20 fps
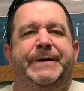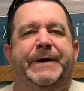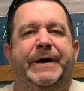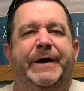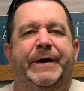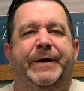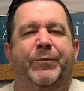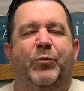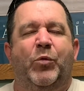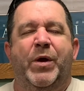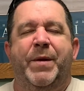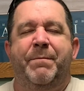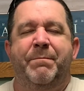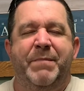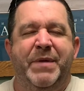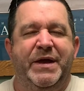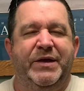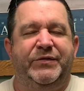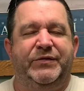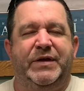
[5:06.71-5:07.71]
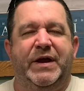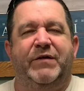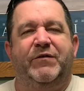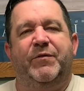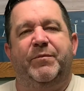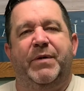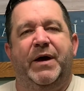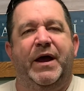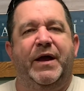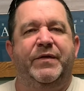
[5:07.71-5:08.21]
um, we miss
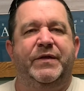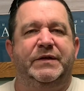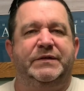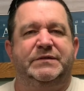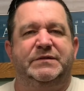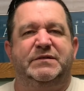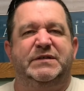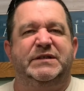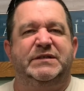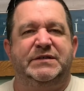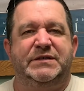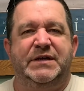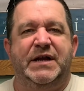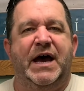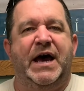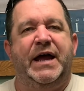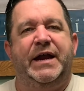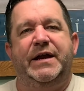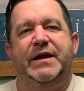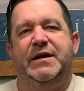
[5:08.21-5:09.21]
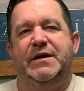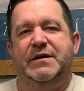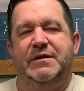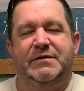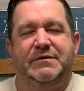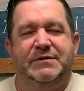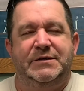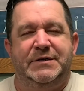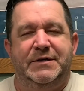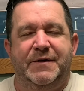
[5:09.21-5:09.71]
everybody that's that's not here,